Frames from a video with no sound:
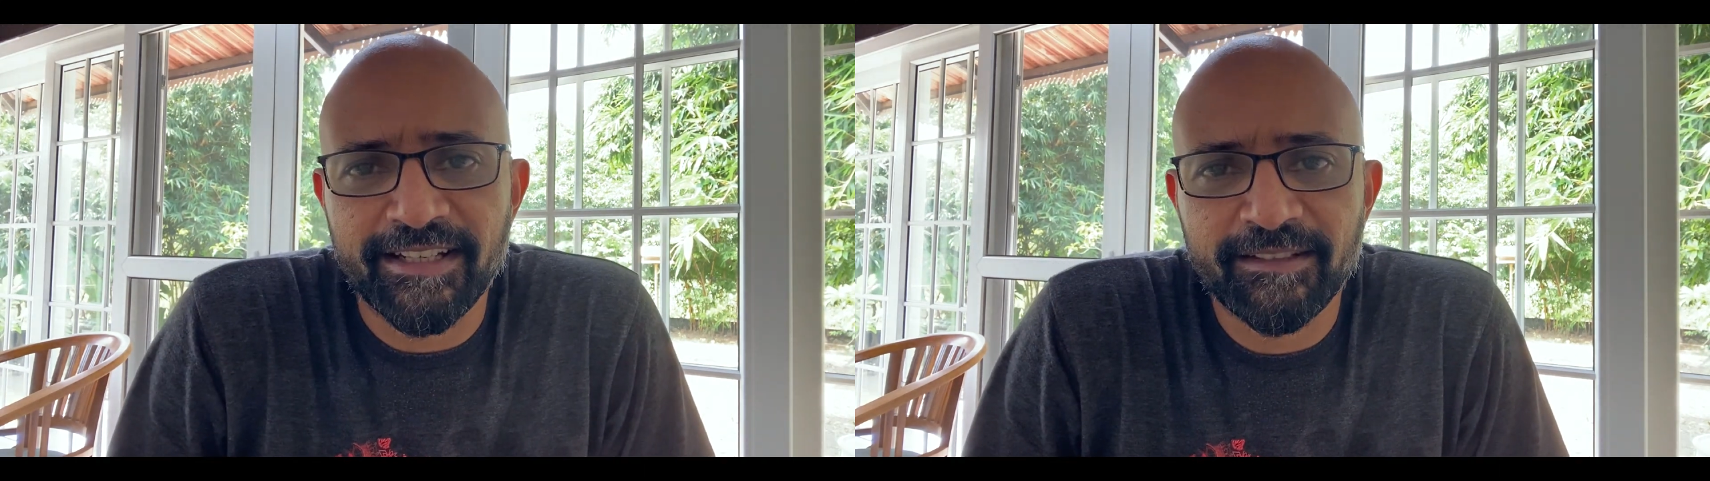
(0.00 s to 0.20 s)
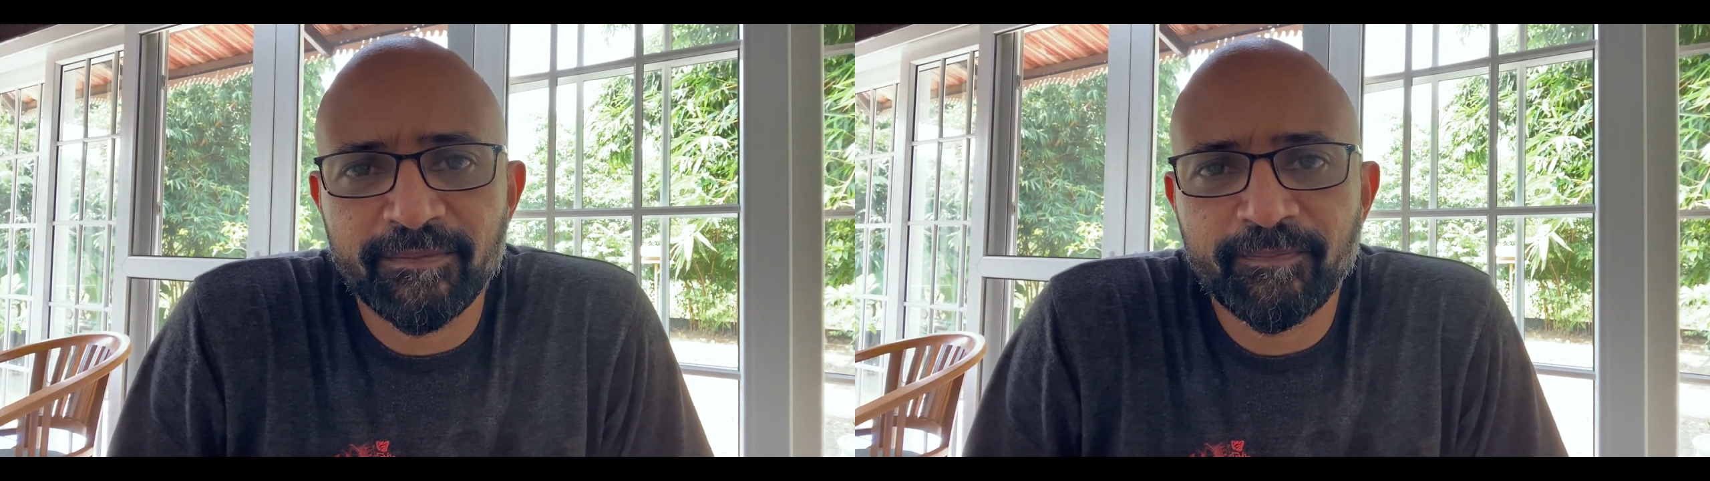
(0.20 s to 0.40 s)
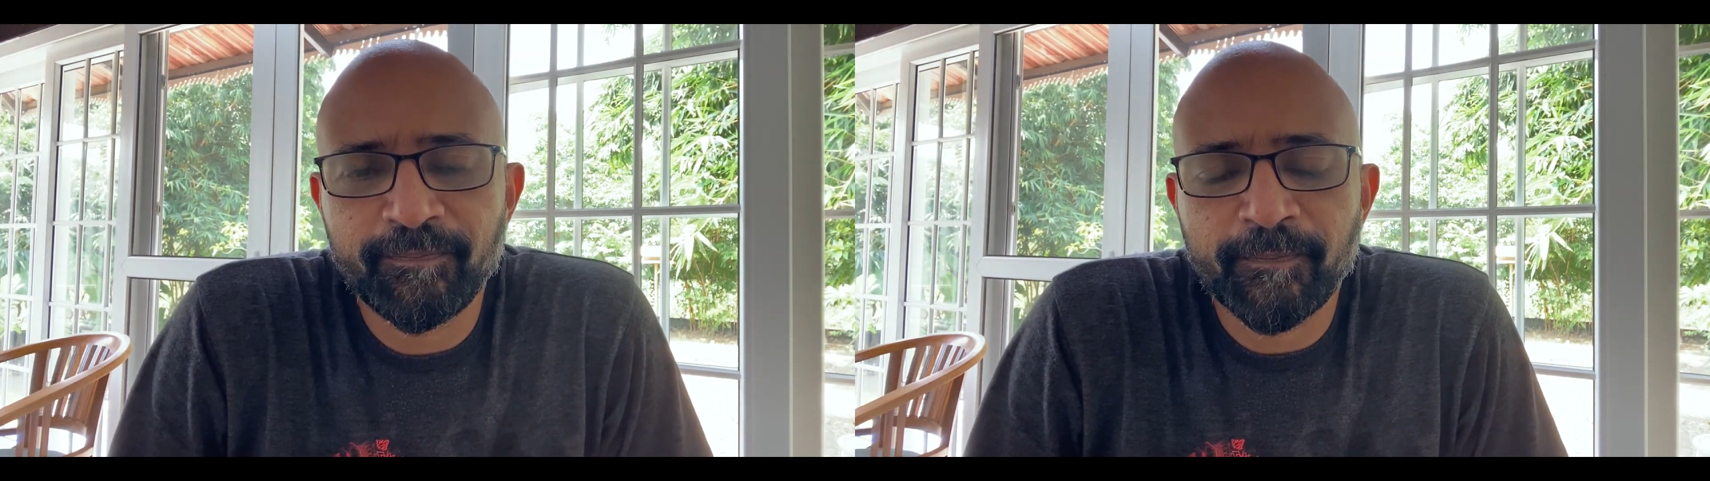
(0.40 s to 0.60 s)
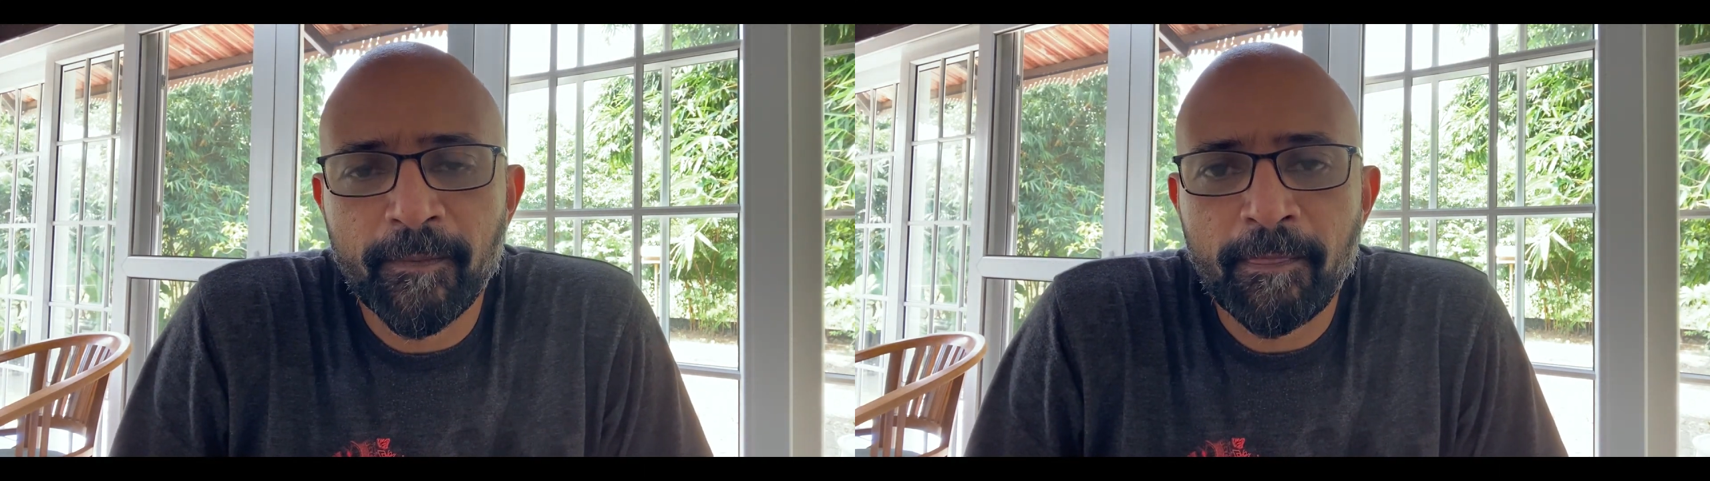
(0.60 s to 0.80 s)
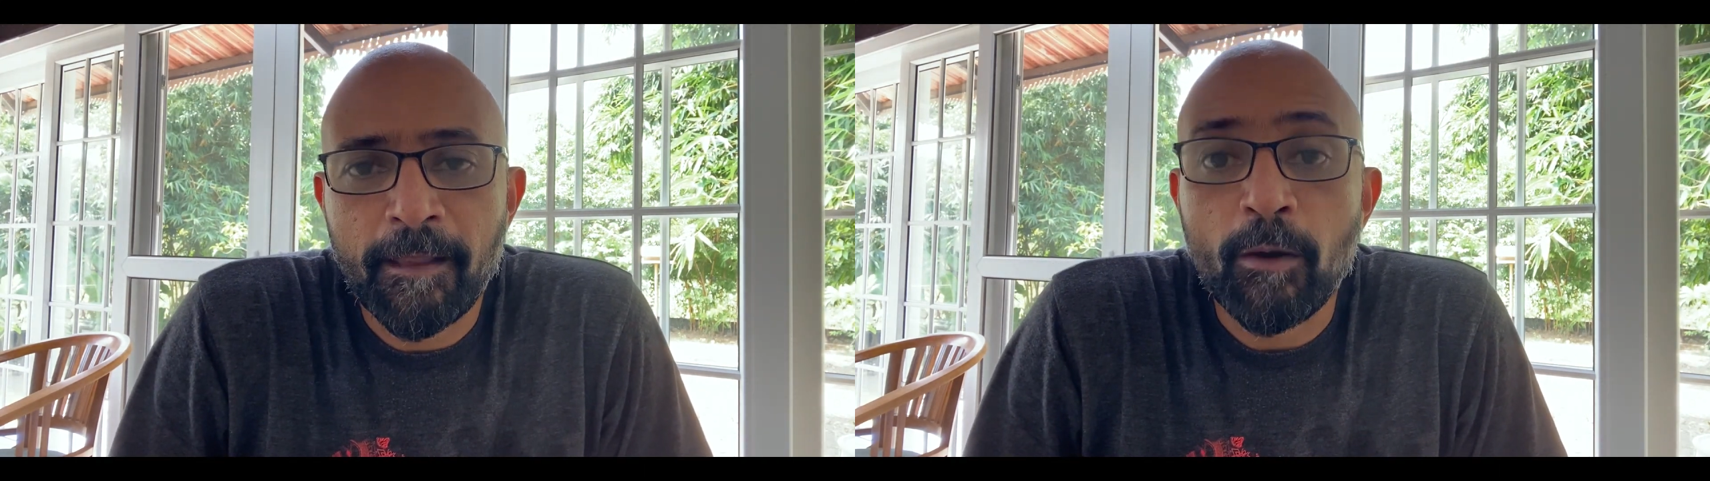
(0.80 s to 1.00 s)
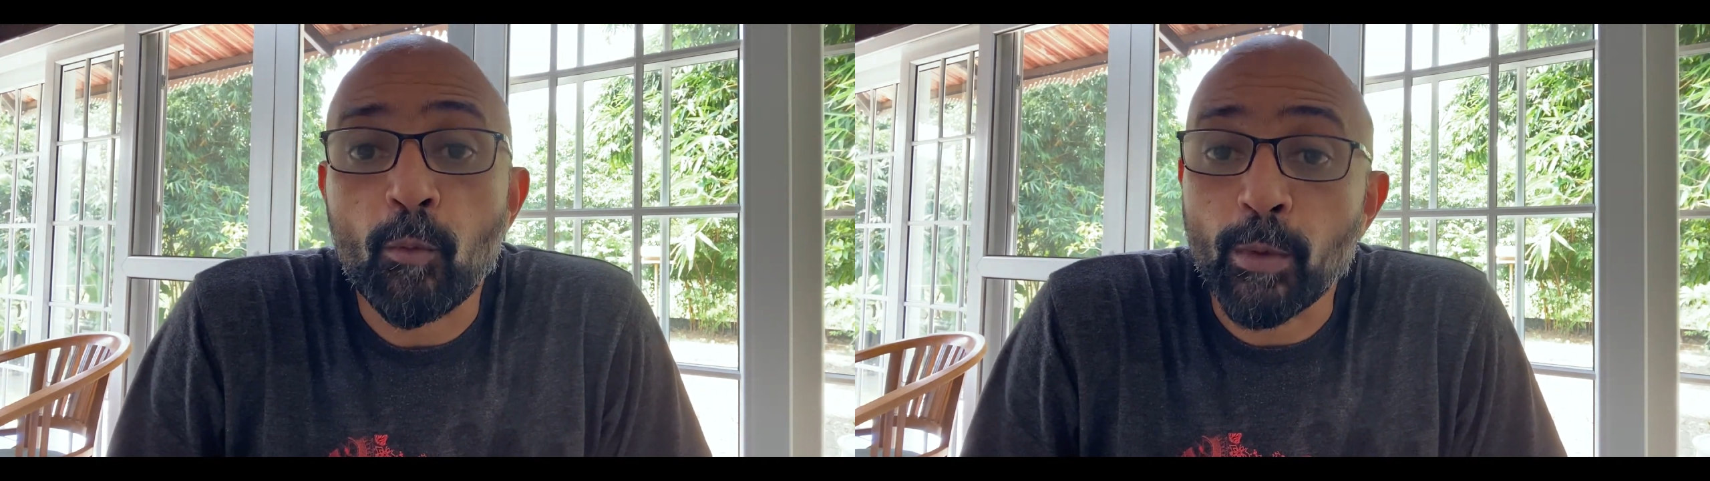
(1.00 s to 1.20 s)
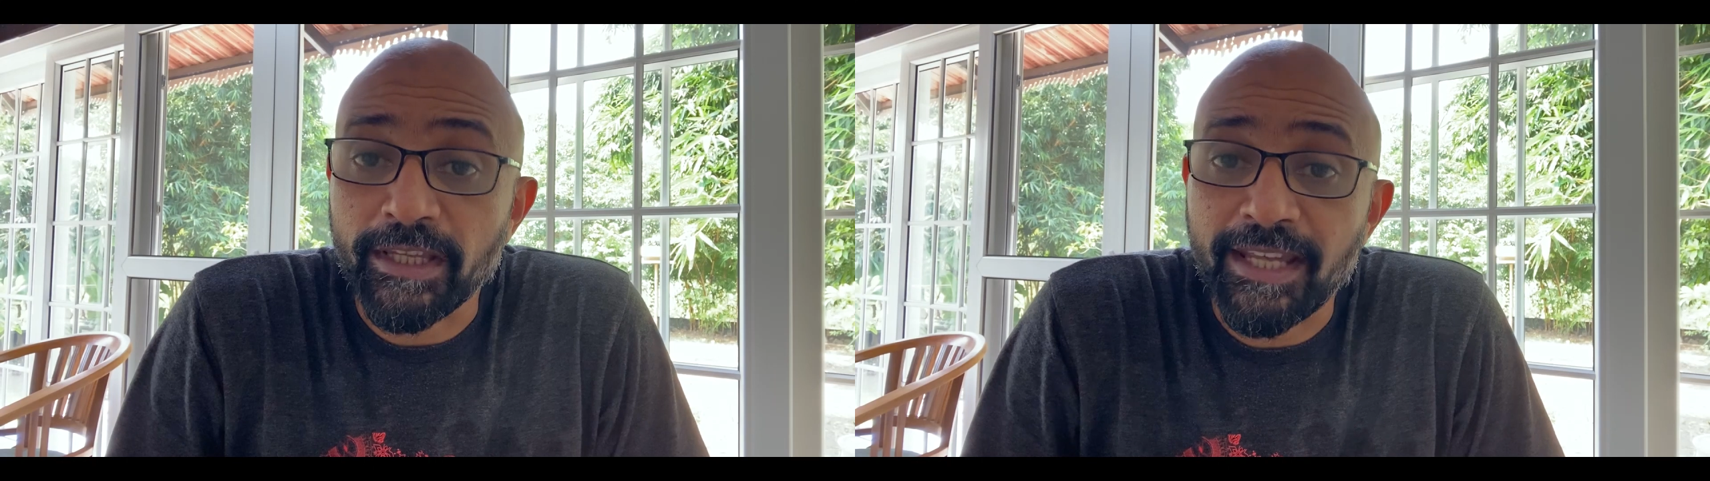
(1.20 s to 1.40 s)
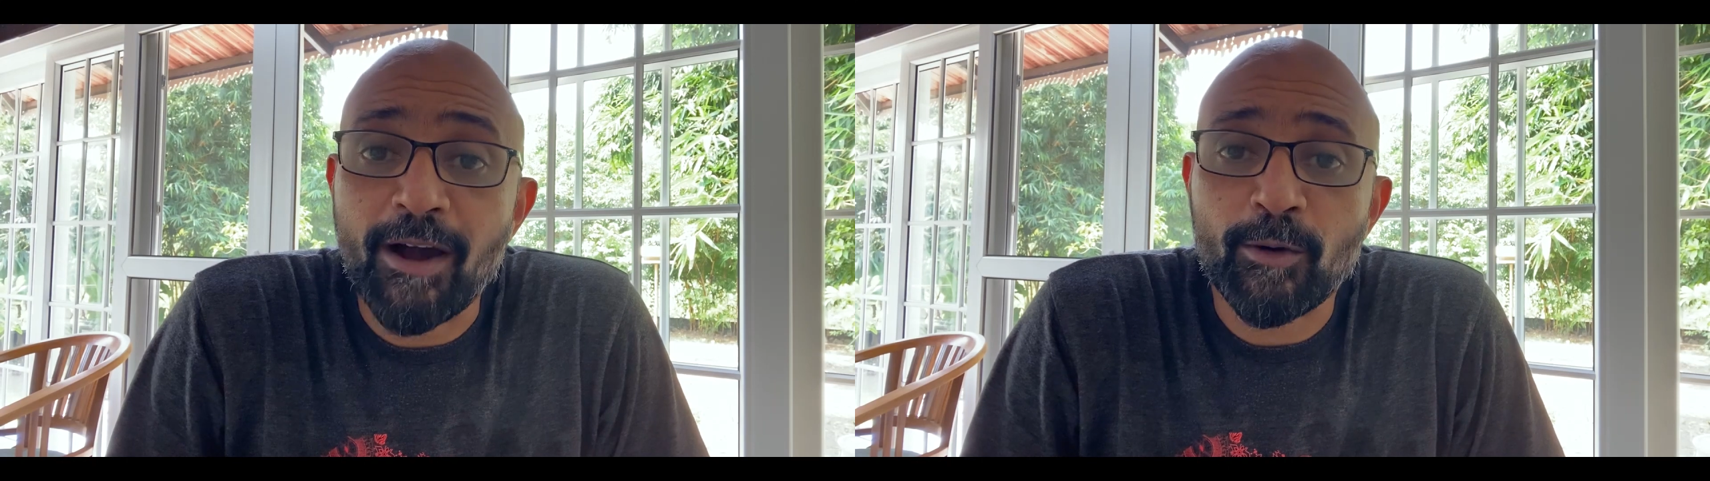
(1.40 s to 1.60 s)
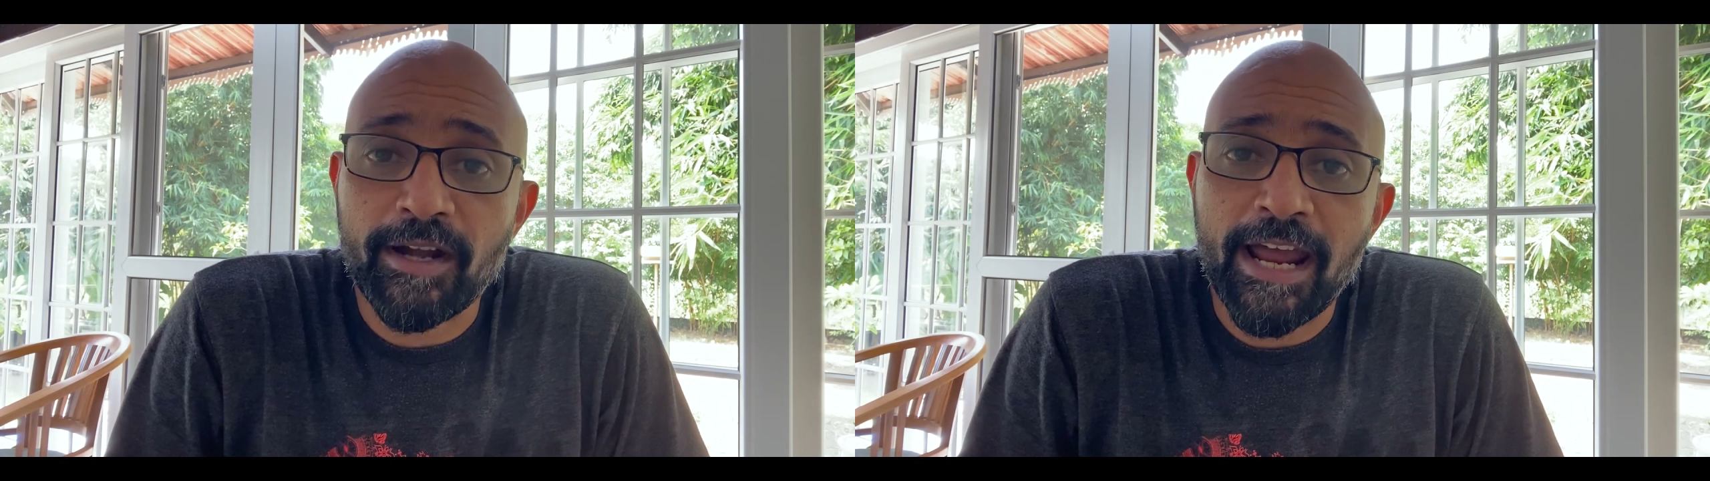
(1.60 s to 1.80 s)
in without